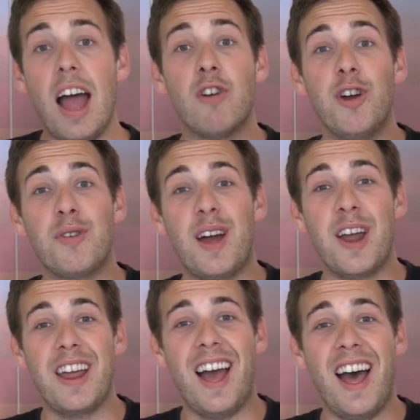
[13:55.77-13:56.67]
Oh, hi, Ruth.
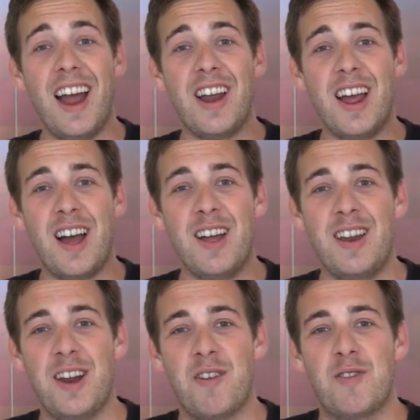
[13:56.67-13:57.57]

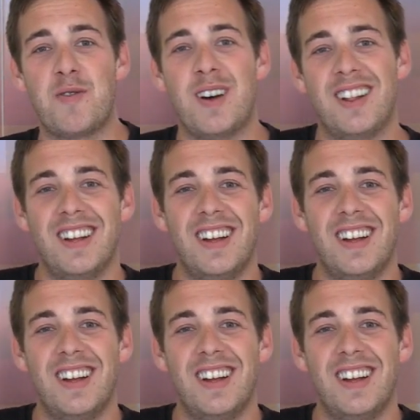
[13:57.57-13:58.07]
I know Ruth well.